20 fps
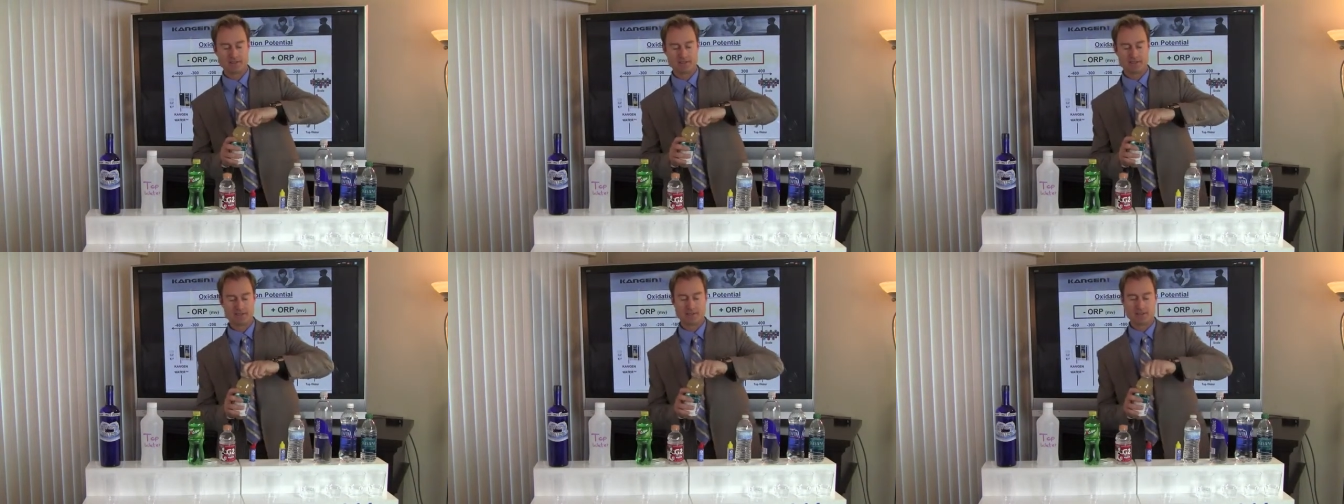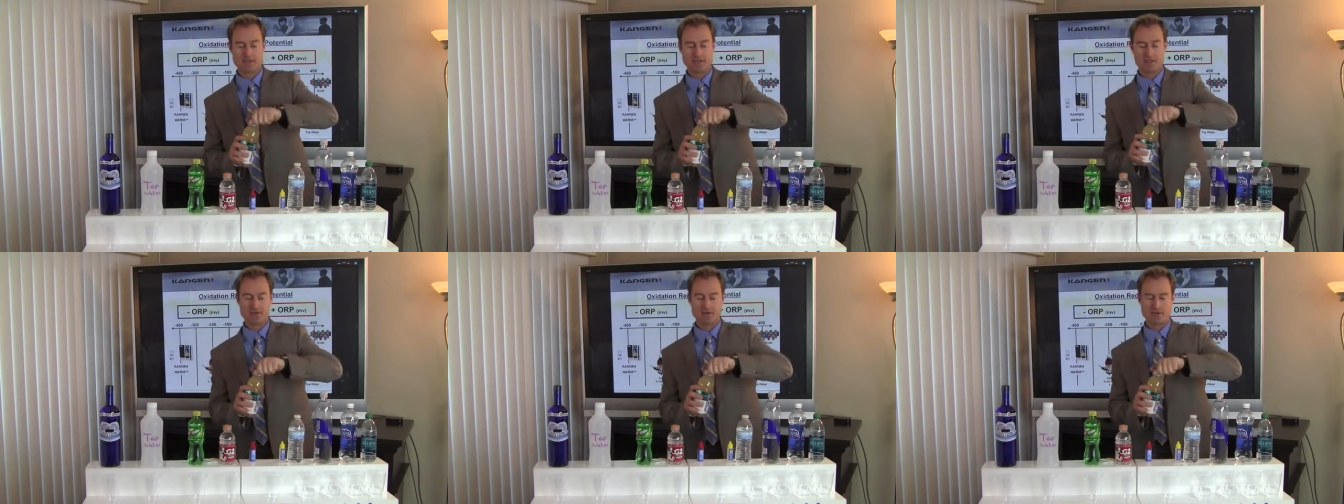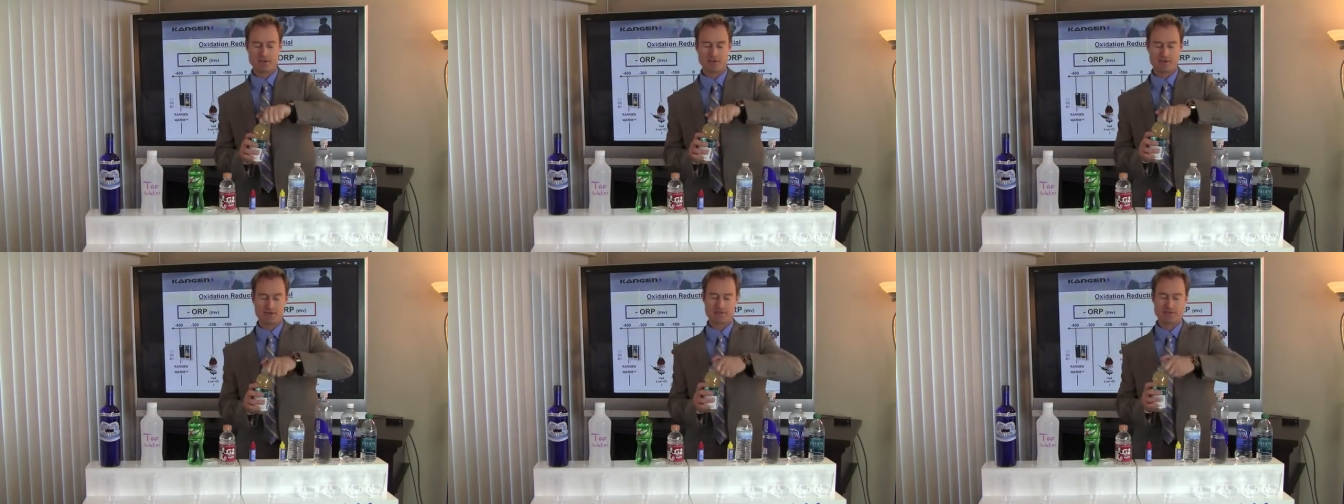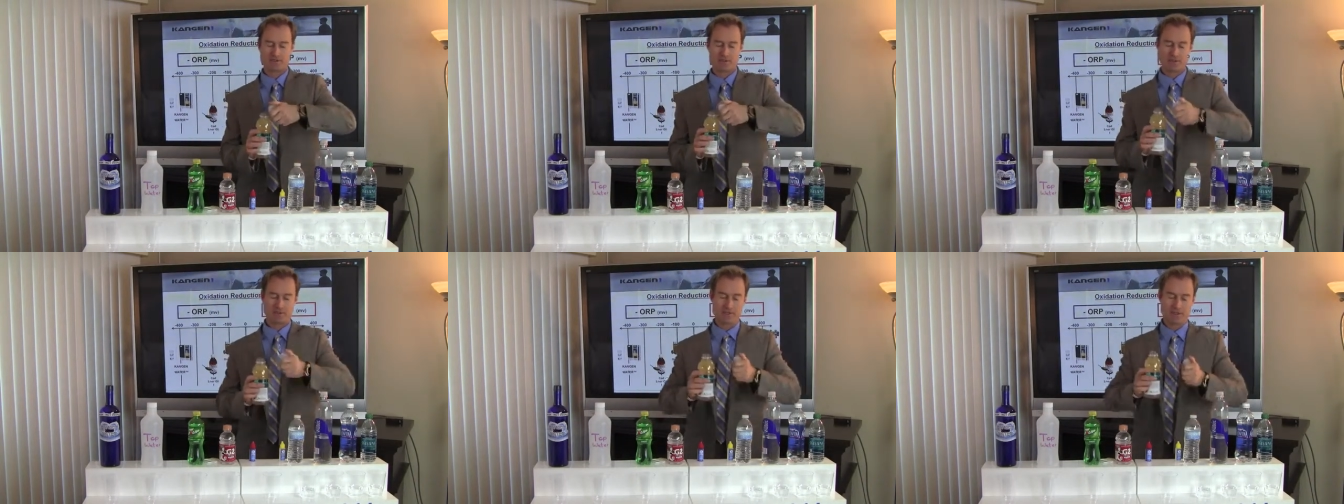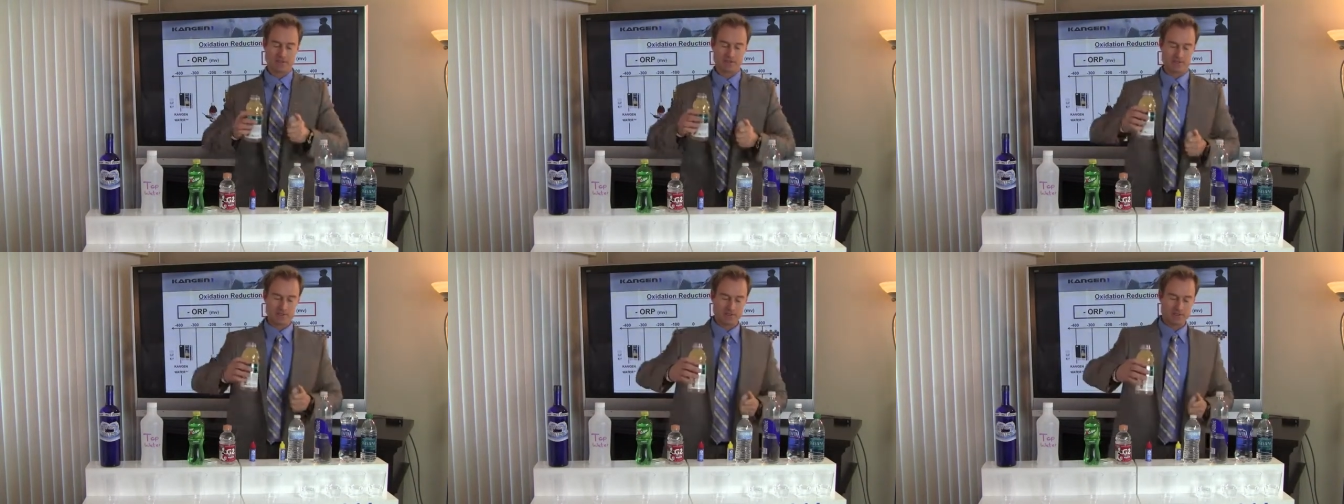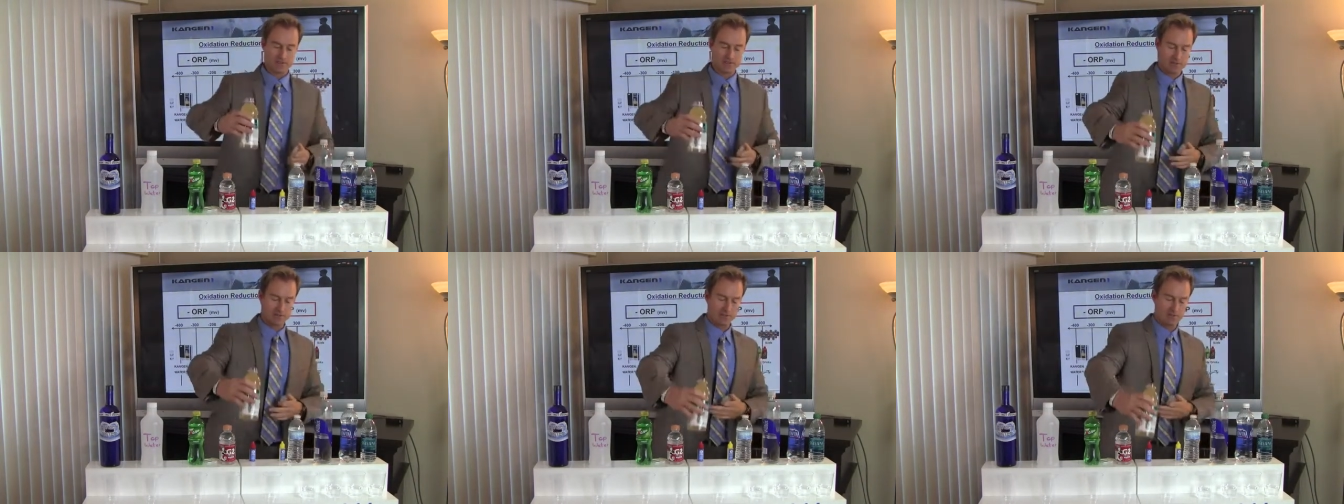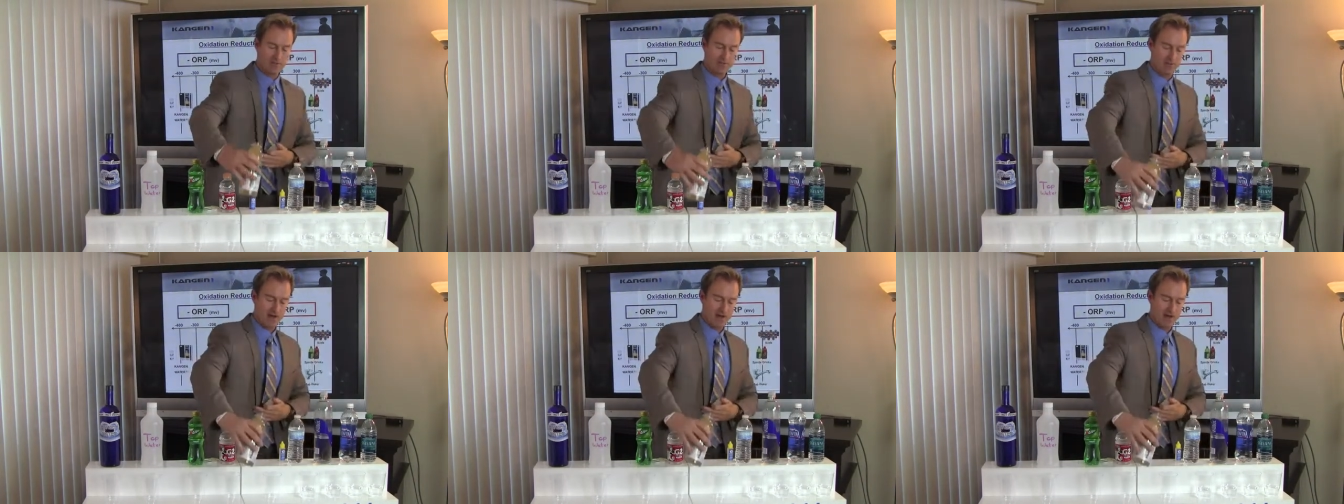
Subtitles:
So here is some